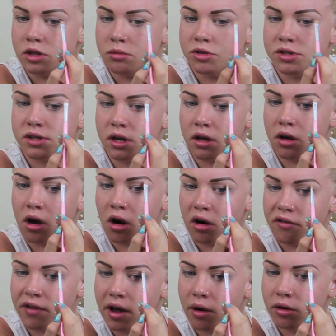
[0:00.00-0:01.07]
So I'm just going to
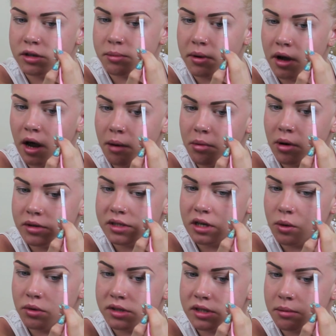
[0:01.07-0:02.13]
carve out my eyebrows
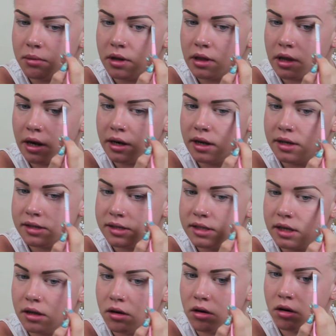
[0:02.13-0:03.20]
here with some light
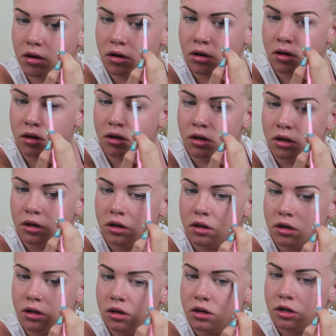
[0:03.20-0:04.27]
concealer,
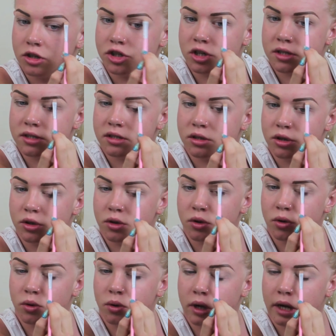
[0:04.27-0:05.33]
just
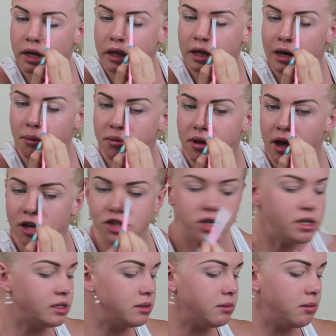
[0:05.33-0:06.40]
to clean up the
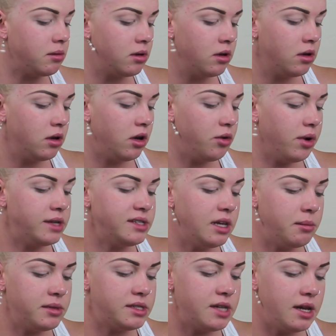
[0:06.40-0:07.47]
edges, erasing
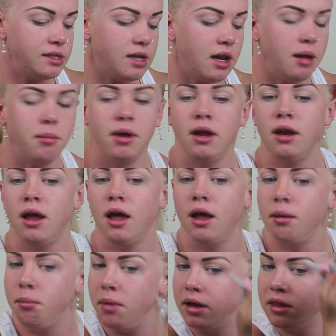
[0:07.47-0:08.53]
the mistakes that I made
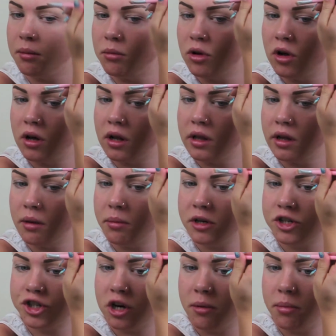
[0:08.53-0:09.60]
and make them look a little
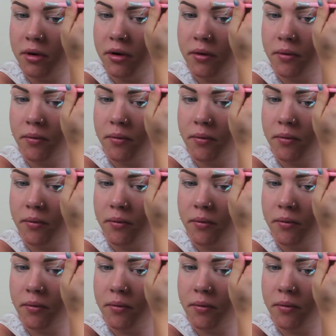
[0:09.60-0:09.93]
bit sharper.